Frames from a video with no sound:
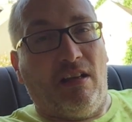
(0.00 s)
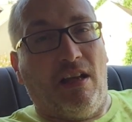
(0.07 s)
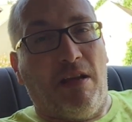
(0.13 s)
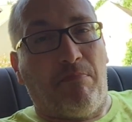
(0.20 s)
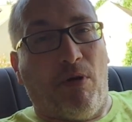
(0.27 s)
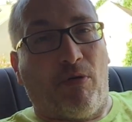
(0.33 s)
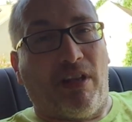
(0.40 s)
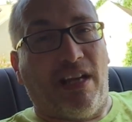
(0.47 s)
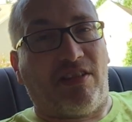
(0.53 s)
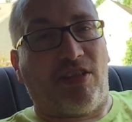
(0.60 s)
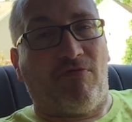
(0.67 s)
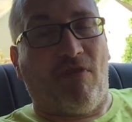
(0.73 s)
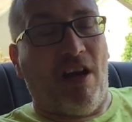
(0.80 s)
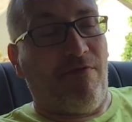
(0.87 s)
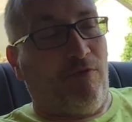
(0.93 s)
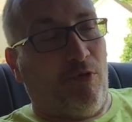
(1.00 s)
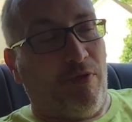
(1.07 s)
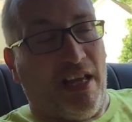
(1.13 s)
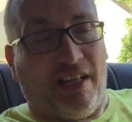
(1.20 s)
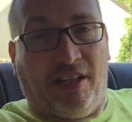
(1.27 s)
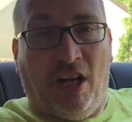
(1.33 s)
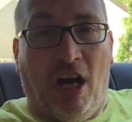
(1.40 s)
a bolt action rifle
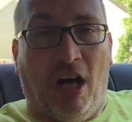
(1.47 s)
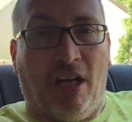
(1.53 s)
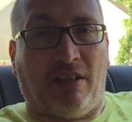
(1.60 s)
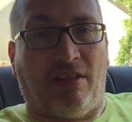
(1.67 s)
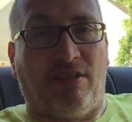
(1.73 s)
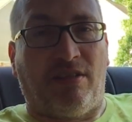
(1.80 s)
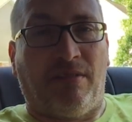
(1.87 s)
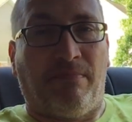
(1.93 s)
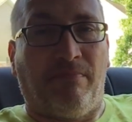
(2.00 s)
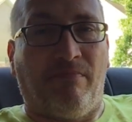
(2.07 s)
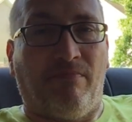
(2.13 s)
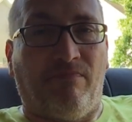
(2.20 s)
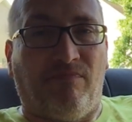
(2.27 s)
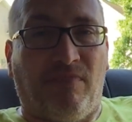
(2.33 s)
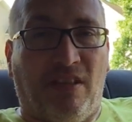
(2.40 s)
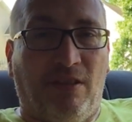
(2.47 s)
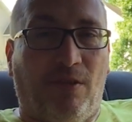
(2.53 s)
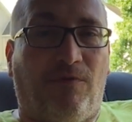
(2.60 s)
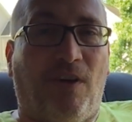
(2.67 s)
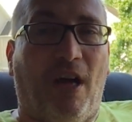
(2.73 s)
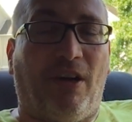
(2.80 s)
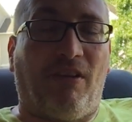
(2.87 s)
that cocks the
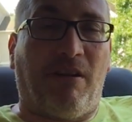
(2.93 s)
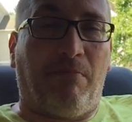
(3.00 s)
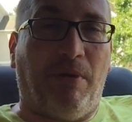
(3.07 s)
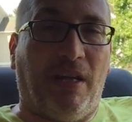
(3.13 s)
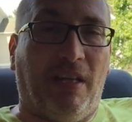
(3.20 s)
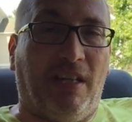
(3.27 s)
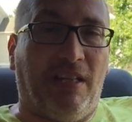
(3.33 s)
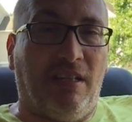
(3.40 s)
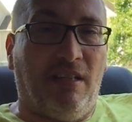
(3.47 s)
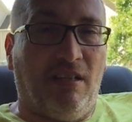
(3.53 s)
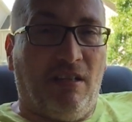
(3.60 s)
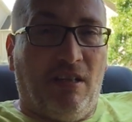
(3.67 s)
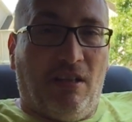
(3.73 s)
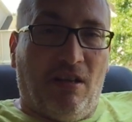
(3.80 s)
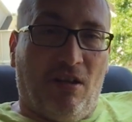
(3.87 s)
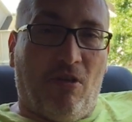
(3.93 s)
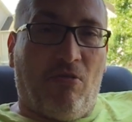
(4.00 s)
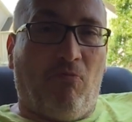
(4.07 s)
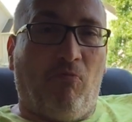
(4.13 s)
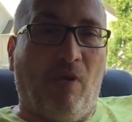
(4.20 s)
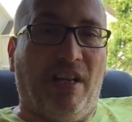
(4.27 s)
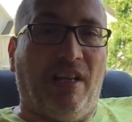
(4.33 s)
firing pin
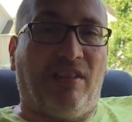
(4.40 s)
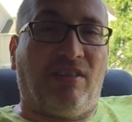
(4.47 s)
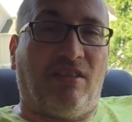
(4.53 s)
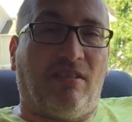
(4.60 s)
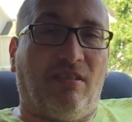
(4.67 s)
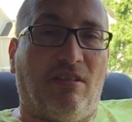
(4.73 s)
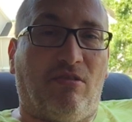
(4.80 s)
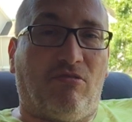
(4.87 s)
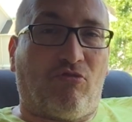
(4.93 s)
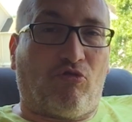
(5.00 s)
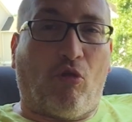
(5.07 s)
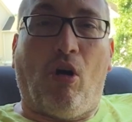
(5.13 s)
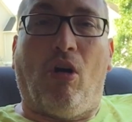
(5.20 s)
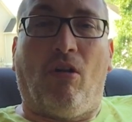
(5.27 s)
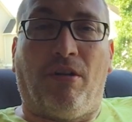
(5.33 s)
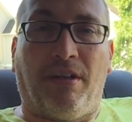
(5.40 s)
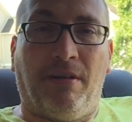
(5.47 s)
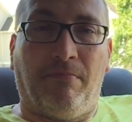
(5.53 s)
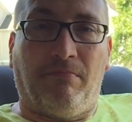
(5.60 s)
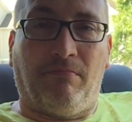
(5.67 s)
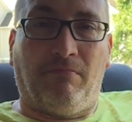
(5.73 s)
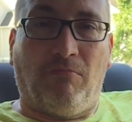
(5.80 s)
when it's drawn,
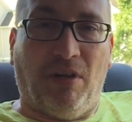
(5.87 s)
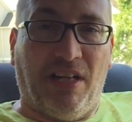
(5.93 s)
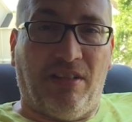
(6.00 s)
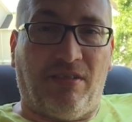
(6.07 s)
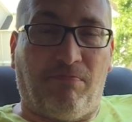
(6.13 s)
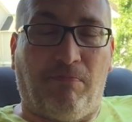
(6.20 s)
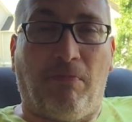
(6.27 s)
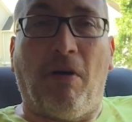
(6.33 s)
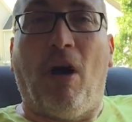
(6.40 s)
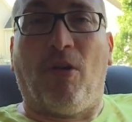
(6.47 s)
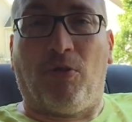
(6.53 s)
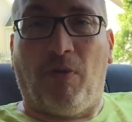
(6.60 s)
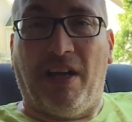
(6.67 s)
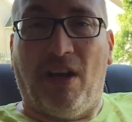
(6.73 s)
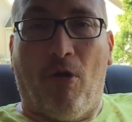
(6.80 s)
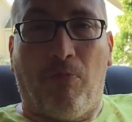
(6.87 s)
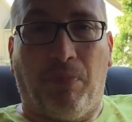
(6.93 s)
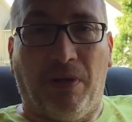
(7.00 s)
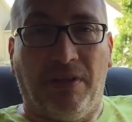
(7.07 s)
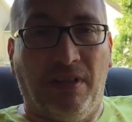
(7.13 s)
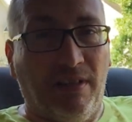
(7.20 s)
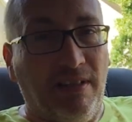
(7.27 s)
when it's all the way
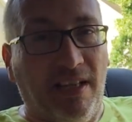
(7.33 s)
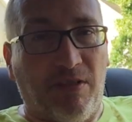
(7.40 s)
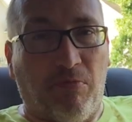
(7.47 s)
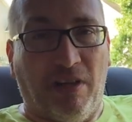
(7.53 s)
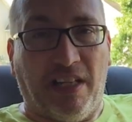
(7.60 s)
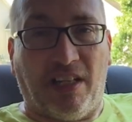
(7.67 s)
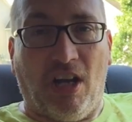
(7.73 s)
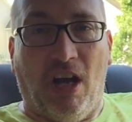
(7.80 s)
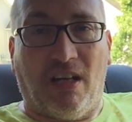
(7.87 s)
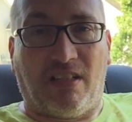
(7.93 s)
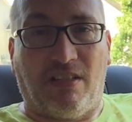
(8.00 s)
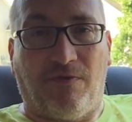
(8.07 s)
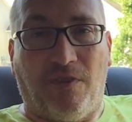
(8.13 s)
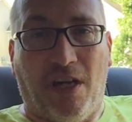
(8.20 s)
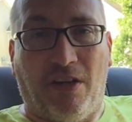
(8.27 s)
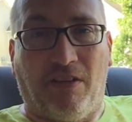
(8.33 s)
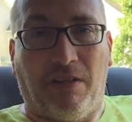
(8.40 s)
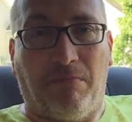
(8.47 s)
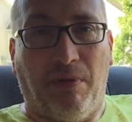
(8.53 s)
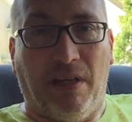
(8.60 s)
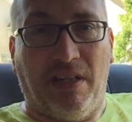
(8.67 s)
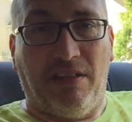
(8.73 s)
opened, is when it cocks the firing
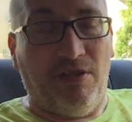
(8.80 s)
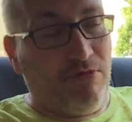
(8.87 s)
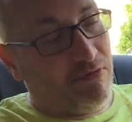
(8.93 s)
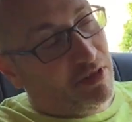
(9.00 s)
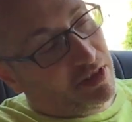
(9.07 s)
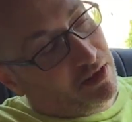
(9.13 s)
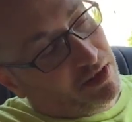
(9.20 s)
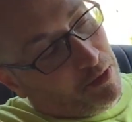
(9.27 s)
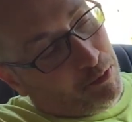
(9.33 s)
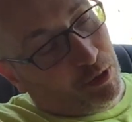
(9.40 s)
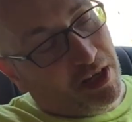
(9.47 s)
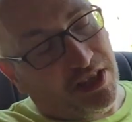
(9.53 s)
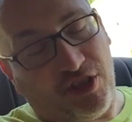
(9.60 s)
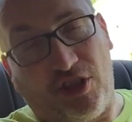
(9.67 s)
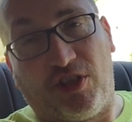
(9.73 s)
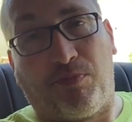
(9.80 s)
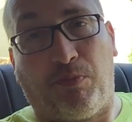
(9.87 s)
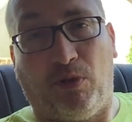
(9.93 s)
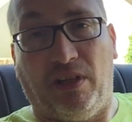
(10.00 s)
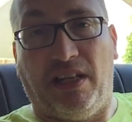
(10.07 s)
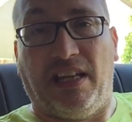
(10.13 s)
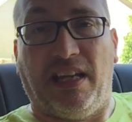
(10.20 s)
pin. You compress the
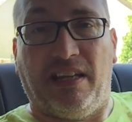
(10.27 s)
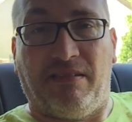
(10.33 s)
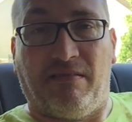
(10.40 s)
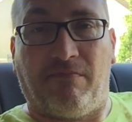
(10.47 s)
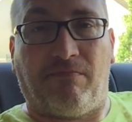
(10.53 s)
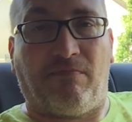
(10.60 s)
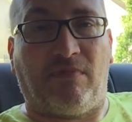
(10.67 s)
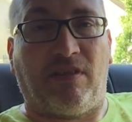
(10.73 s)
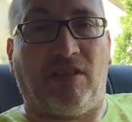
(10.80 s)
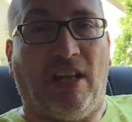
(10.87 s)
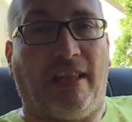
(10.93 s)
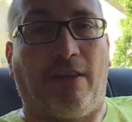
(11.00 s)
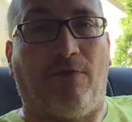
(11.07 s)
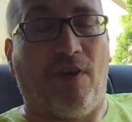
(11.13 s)
spring and set the